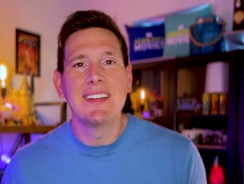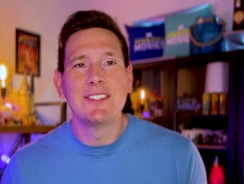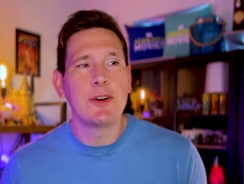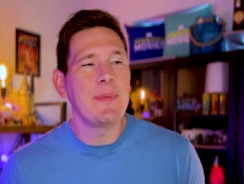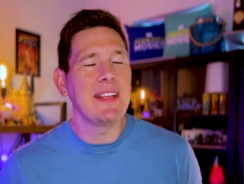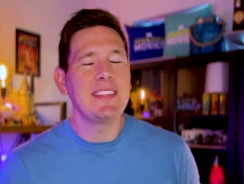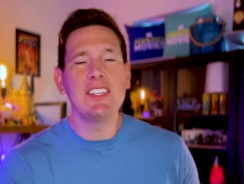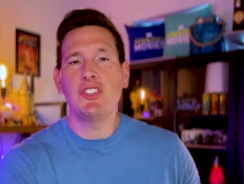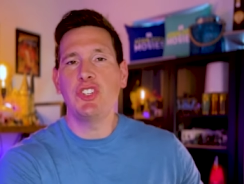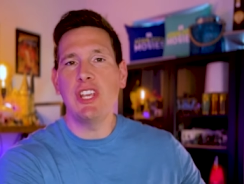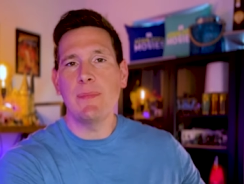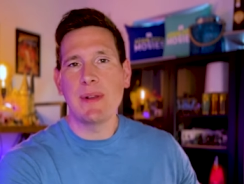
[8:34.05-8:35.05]
Don't make these
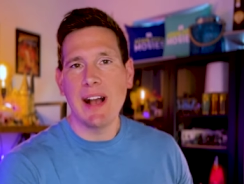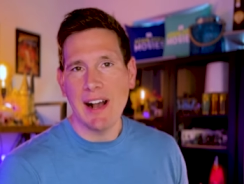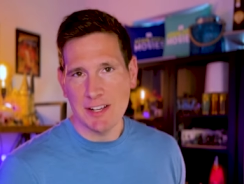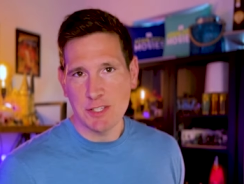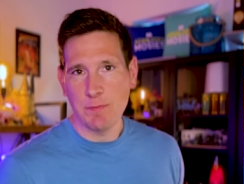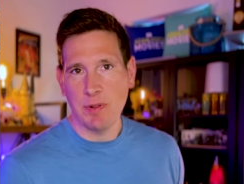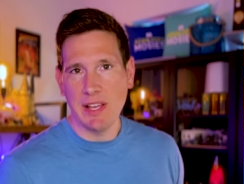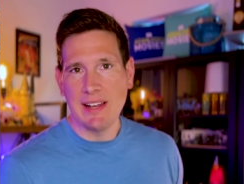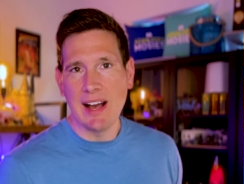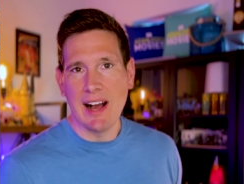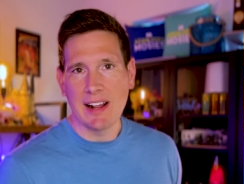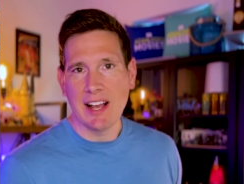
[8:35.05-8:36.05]
cheap cosplay
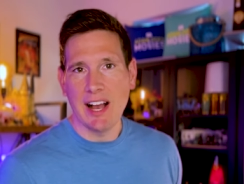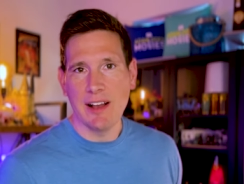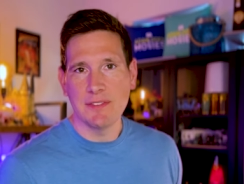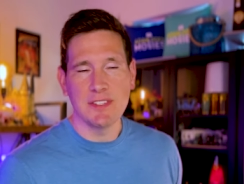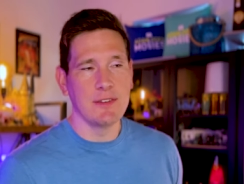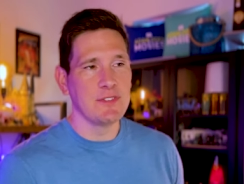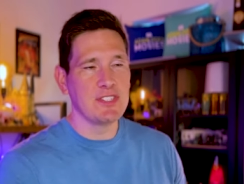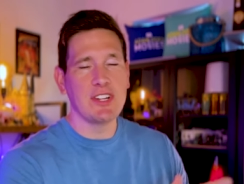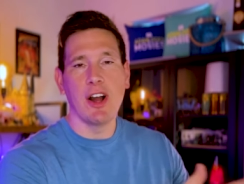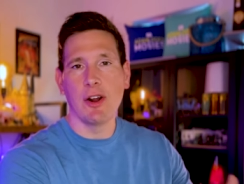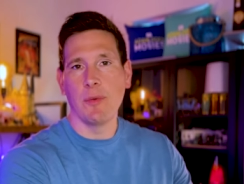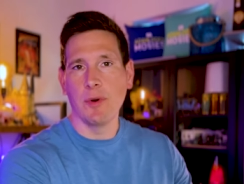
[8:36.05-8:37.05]
knockoffs of
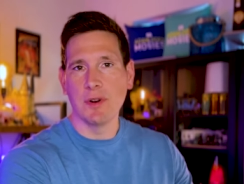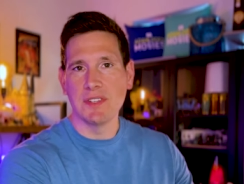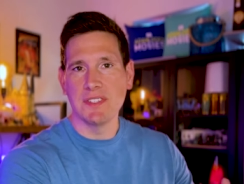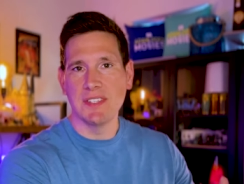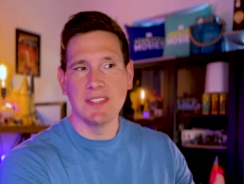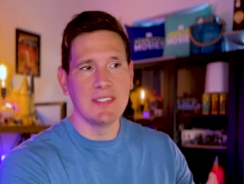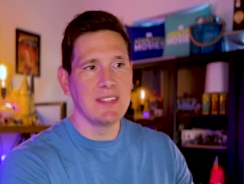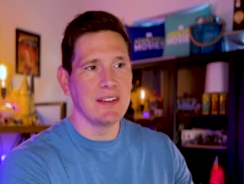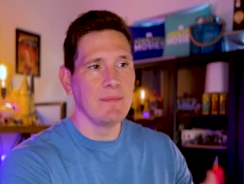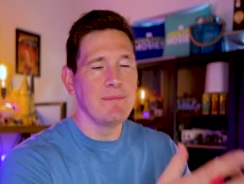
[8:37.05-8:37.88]
Star Wars, a, a